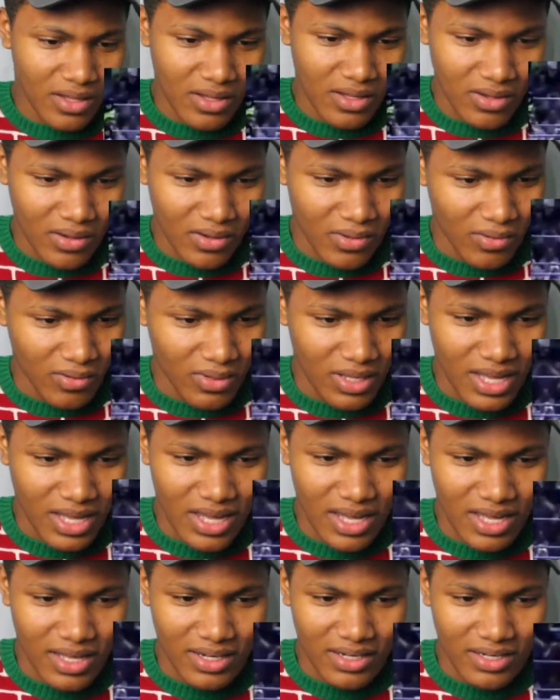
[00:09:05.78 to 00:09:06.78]
Oh,
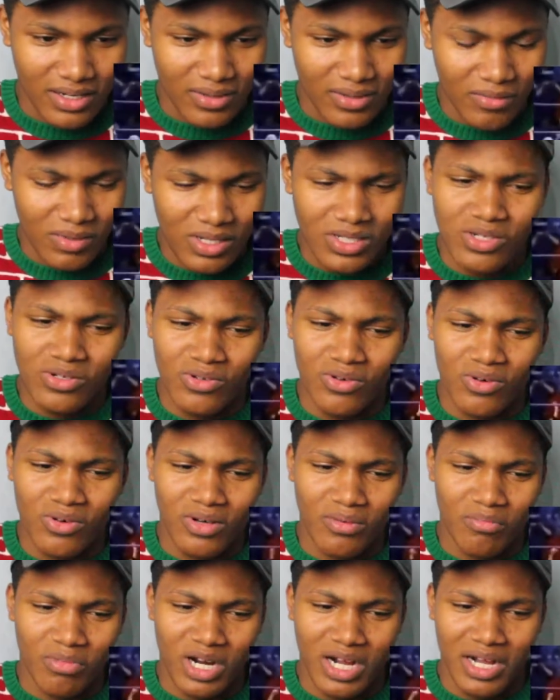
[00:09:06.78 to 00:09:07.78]
God. What you
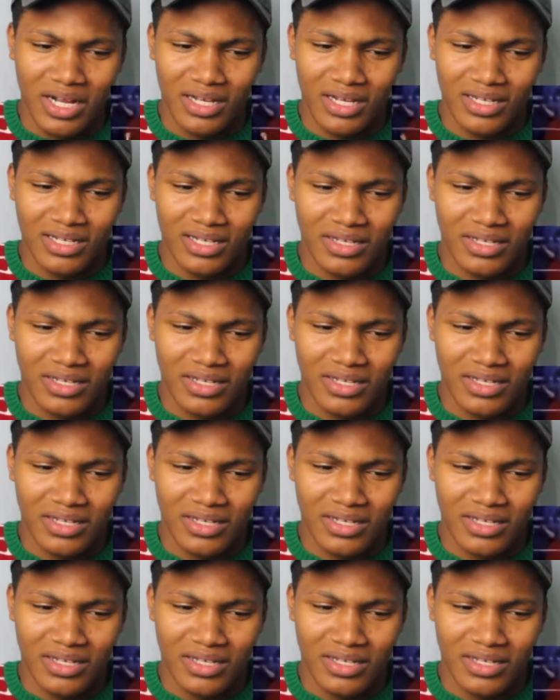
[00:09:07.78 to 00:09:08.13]
doing, Brock?